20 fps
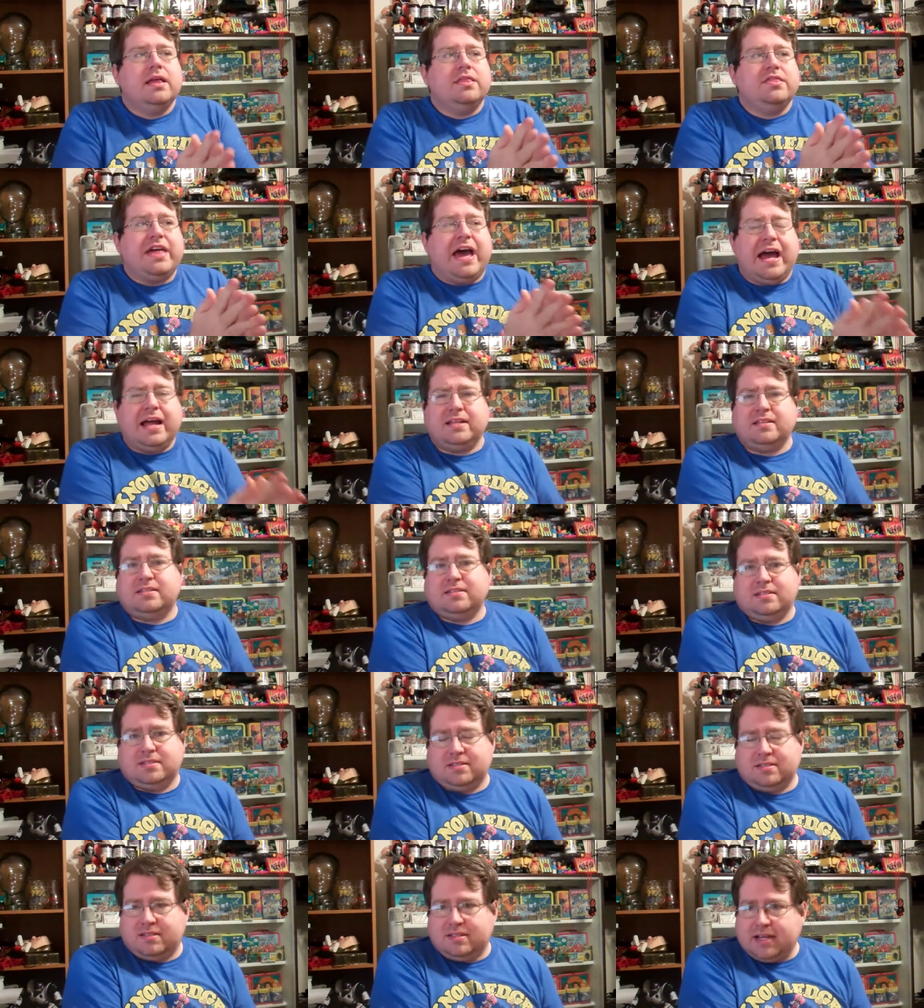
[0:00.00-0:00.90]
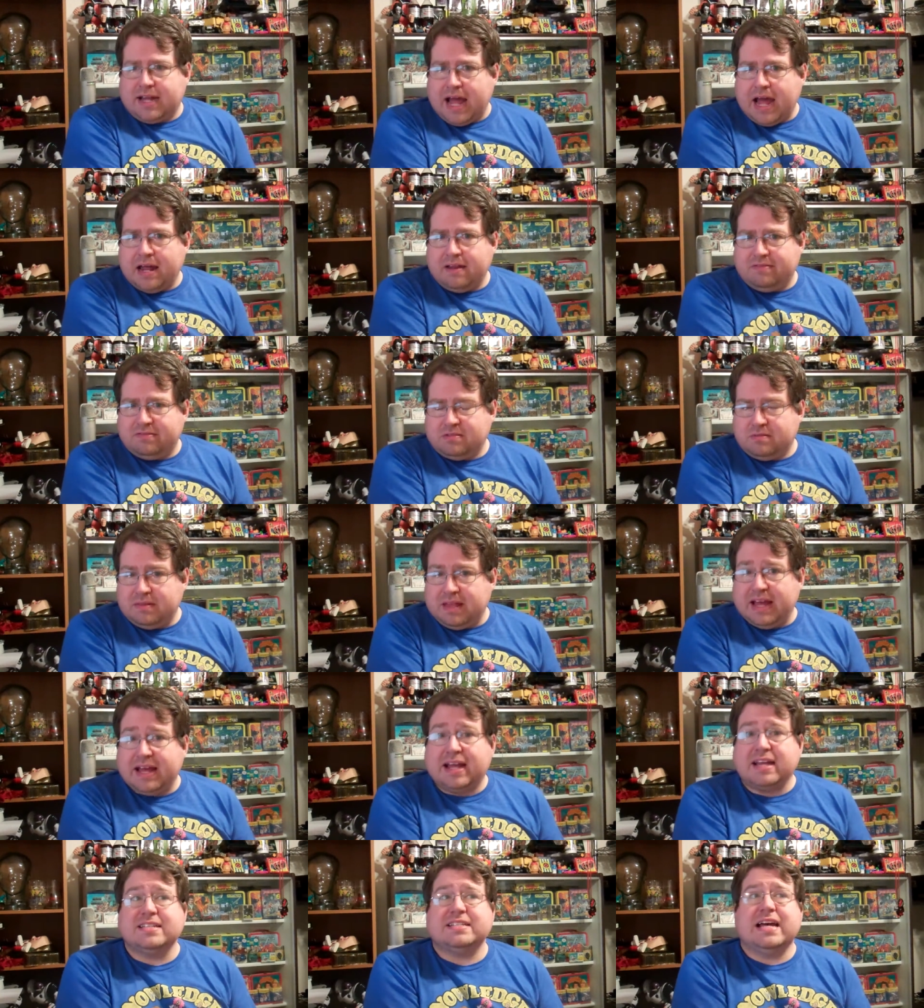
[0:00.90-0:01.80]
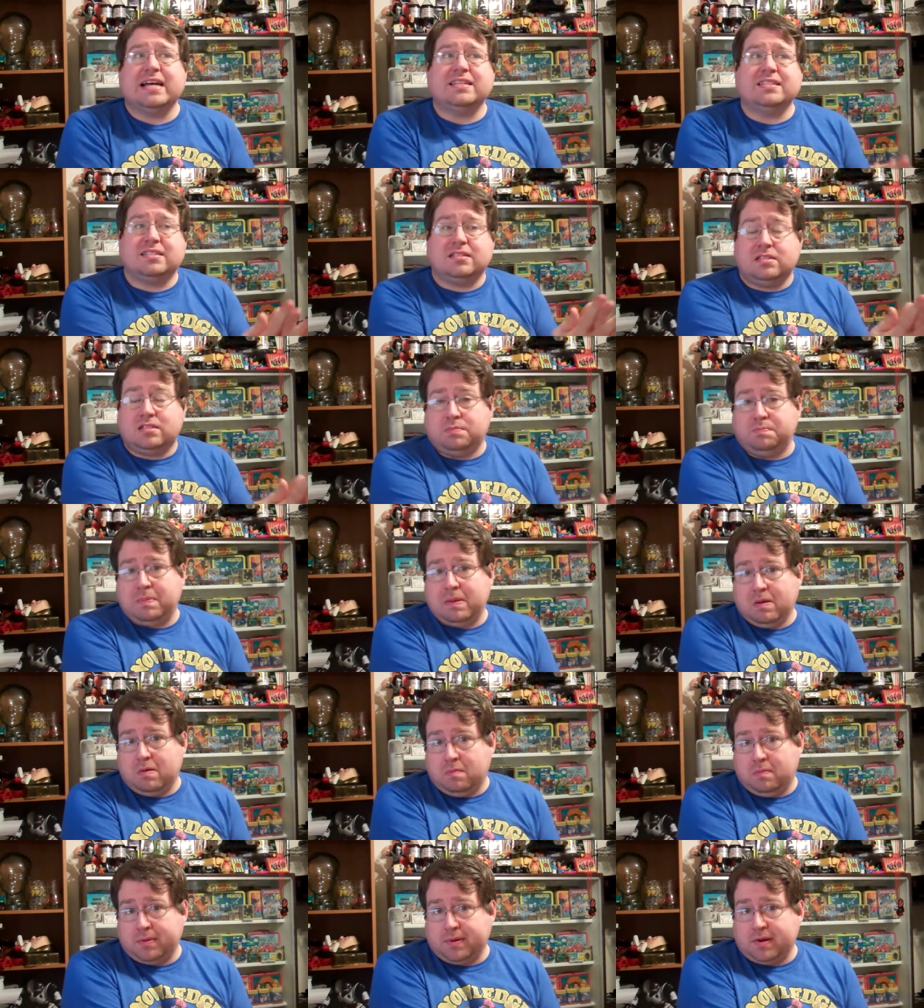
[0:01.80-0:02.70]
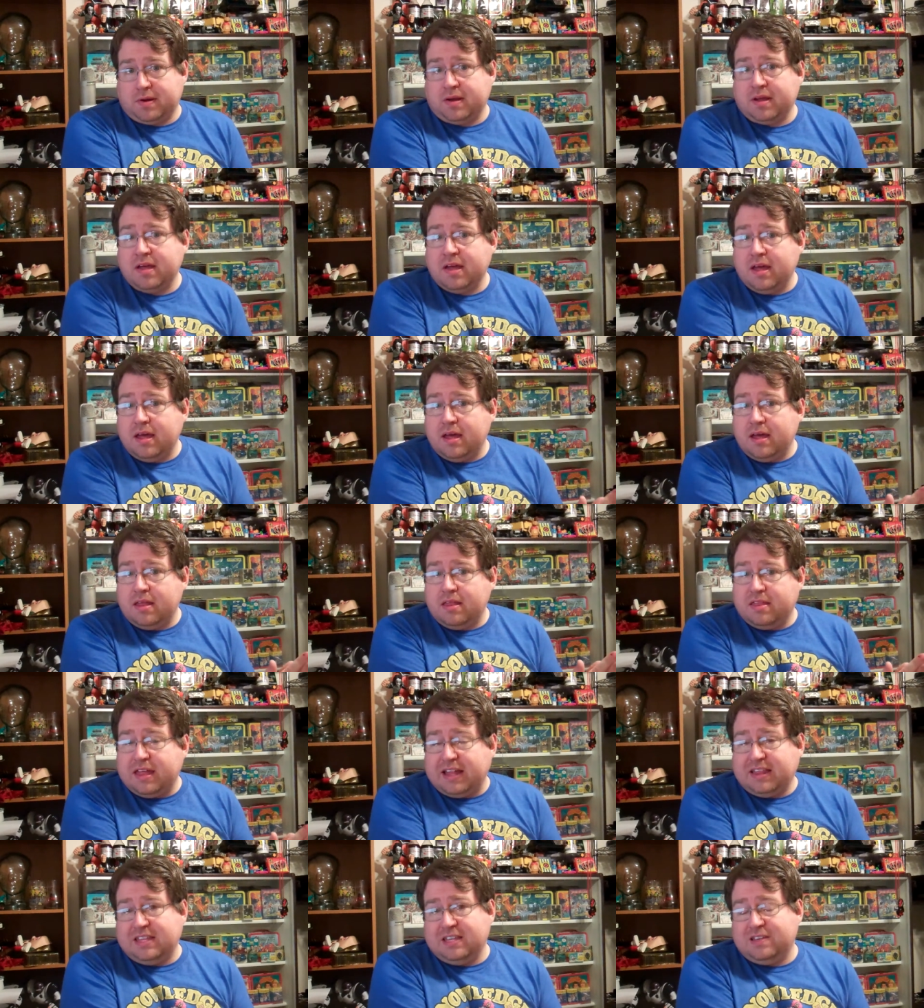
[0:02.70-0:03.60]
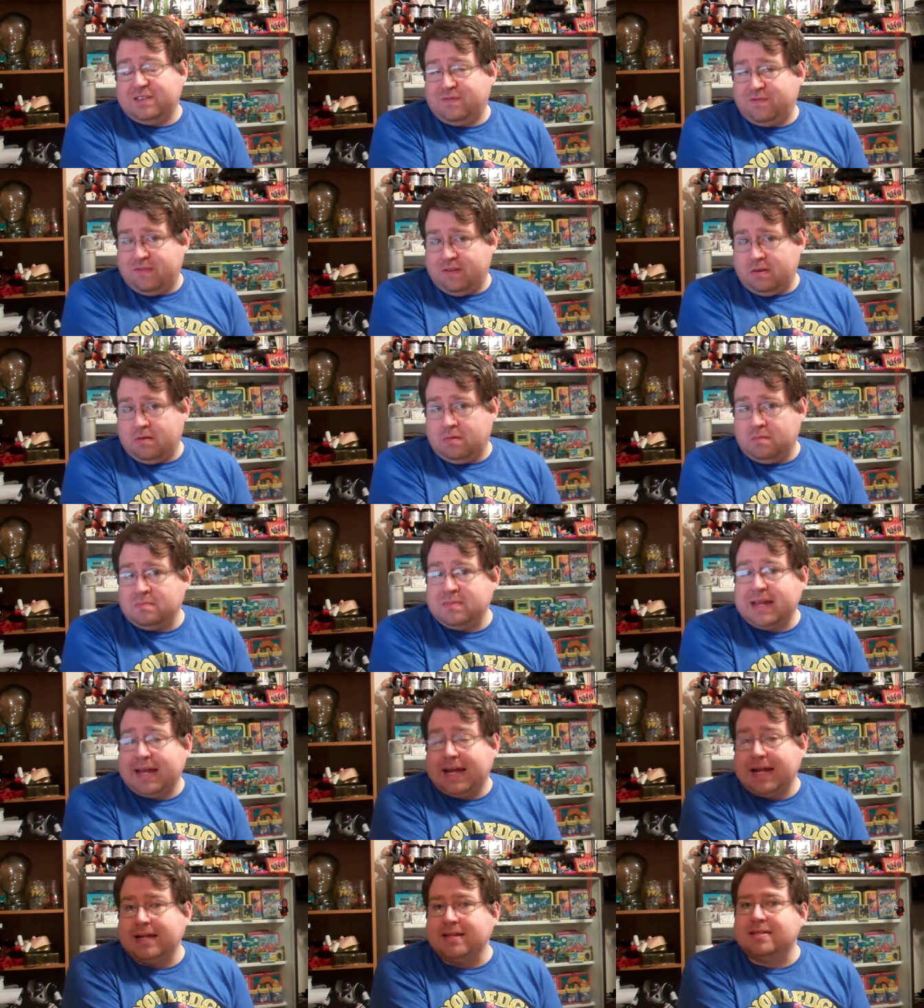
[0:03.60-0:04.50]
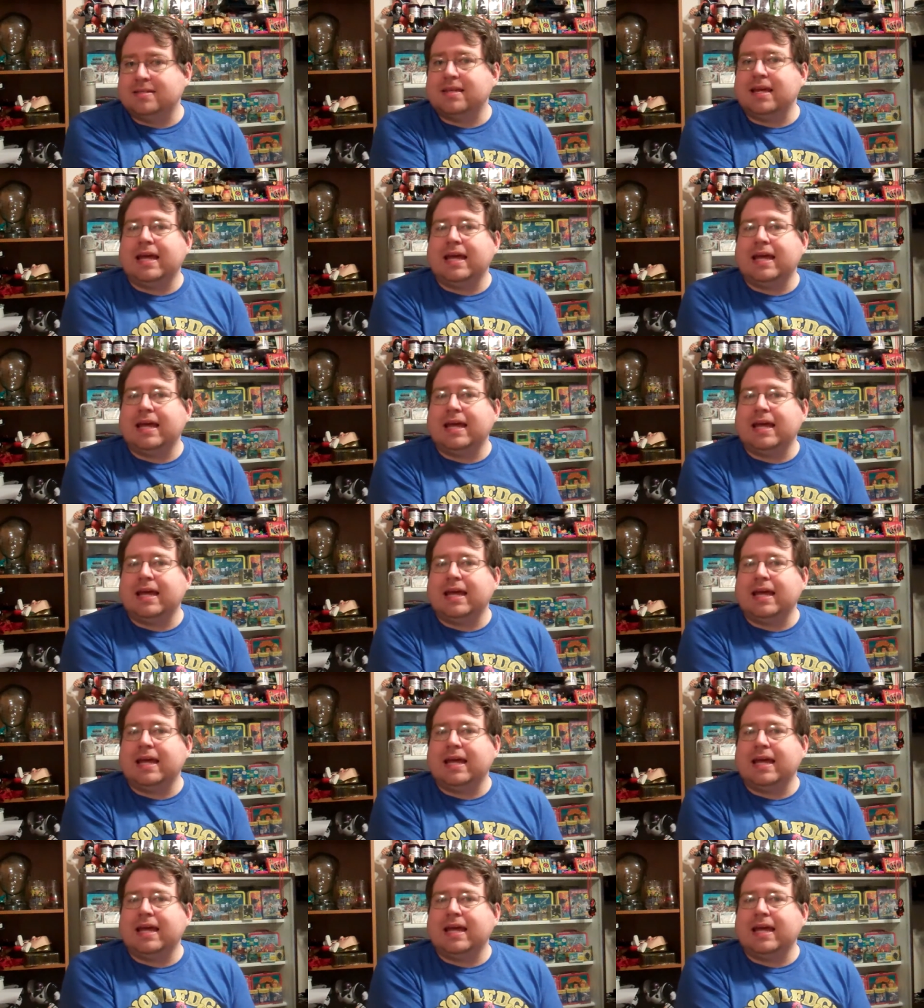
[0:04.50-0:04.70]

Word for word: that's the kind of that because that's the Spielberg that this film needs.